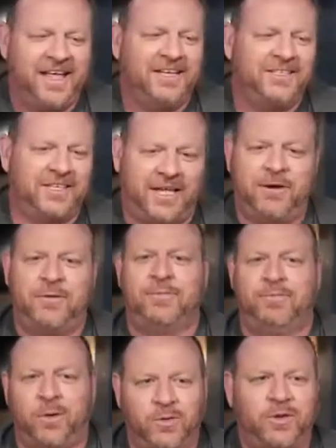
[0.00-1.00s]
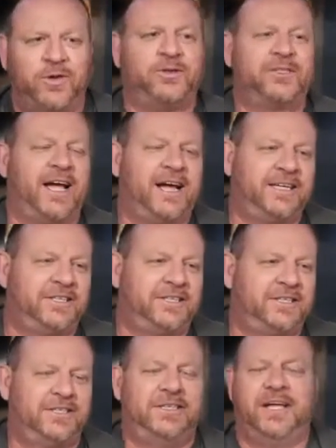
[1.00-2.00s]
so then both of those guys
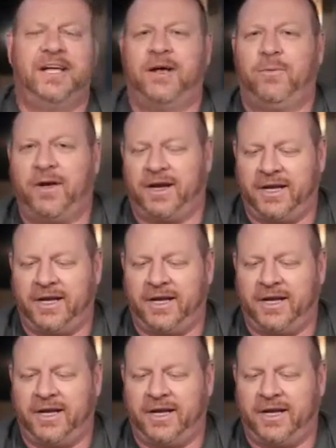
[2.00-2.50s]
went